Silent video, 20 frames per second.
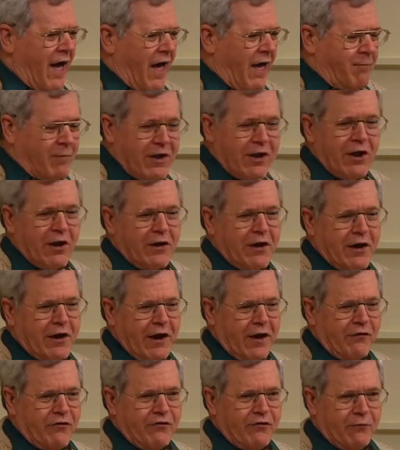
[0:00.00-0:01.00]
immediately
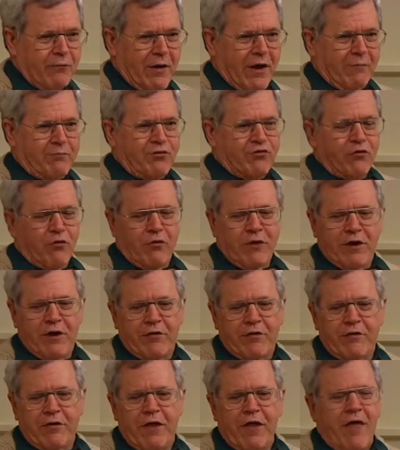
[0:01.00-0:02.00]
announced to my patrol
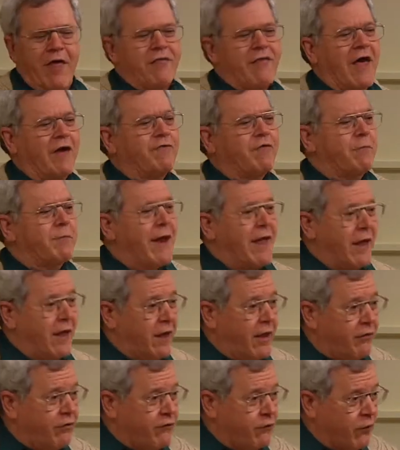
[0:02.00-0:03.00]
leader that from
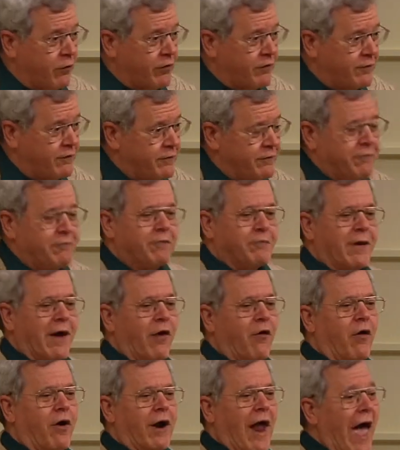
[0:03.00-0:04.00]
henceforth and from
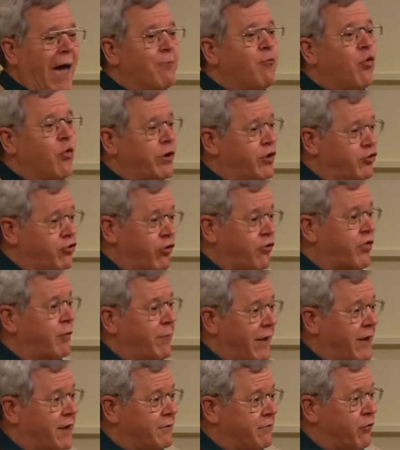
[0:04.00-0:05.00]
now on, I'm going to cook the
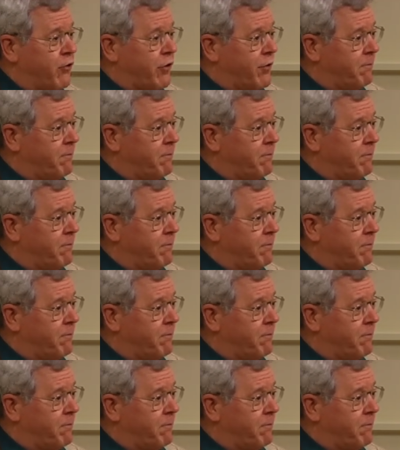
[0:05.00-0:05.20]
bacon for